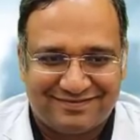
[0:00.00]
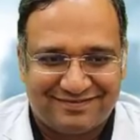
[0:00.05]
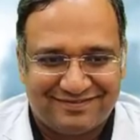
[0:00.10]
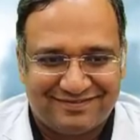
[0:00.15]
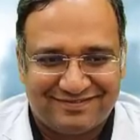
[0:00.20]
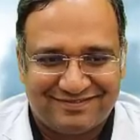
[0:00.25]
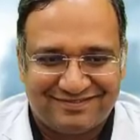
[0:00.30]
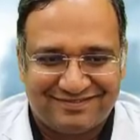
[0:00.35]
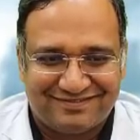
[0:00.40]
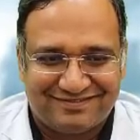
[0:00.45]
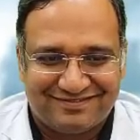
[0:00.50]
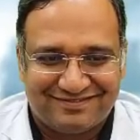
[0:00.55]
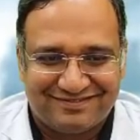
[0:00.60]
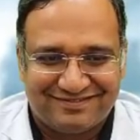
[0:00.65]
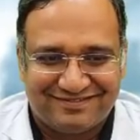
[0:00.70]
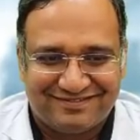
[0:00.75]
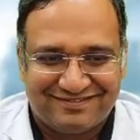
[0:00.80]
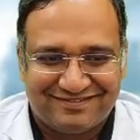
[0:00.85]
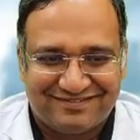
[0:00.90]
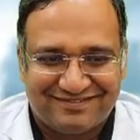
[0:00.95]

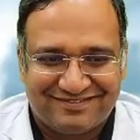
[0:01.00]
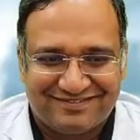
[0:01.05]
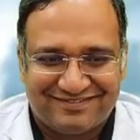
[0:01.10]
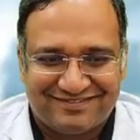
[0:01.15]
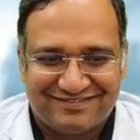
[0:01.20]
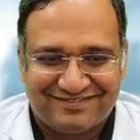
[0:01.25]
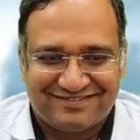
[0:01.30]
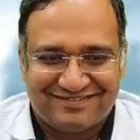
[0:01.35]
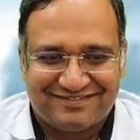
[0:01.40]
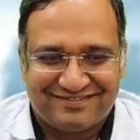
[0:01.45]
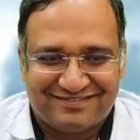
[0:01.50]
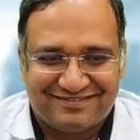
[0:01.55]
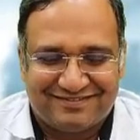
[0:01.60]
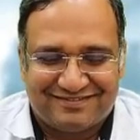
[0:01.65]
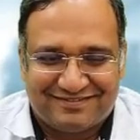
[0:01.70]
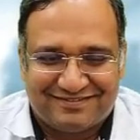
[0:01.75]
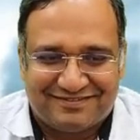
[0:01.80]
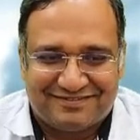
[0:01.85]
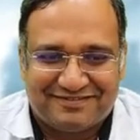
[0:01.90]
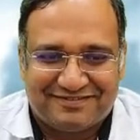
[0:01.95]

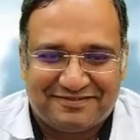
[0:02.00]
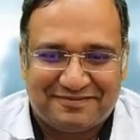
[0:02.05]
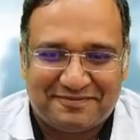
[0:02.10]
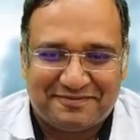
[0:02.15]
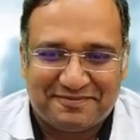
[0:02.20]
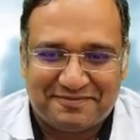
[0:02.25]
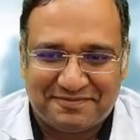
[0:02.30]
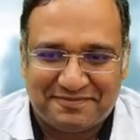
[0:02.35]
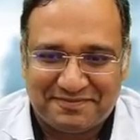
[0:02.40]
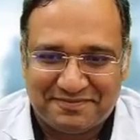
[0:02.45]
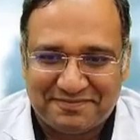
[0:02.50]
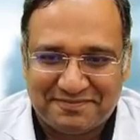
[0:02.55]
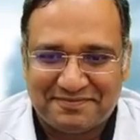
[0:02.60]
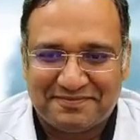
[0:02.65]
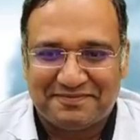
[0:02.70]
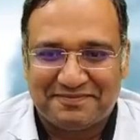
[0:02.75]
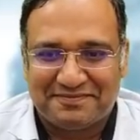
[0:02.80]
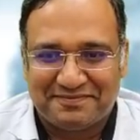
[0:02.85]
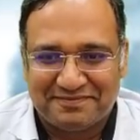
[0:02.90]
No words are spoken by the person on screen.